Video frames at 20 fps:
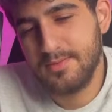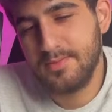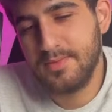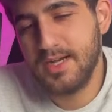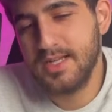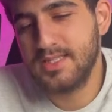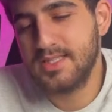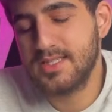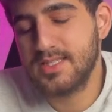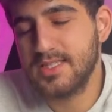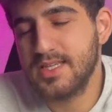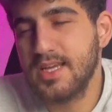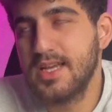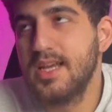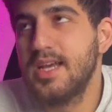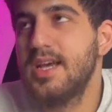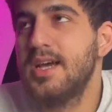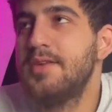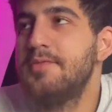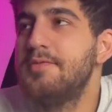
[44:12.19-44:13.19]
but
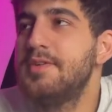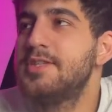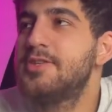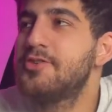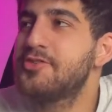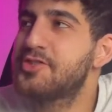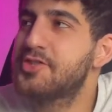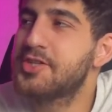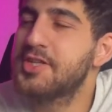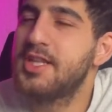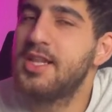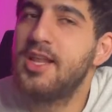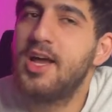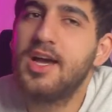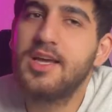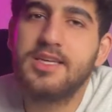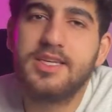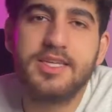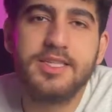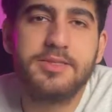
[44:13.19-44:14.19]
we don't
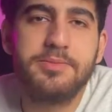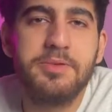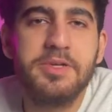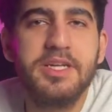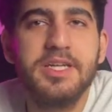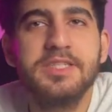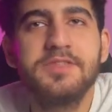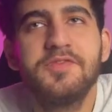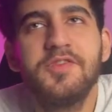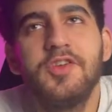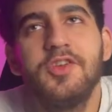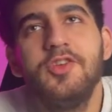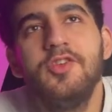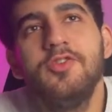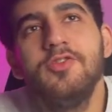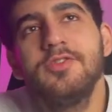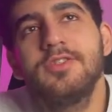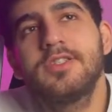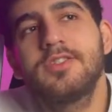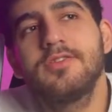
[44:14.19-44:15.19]
like it because we're
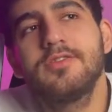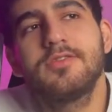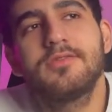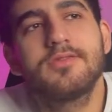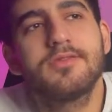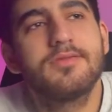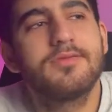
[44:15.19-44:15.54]
used to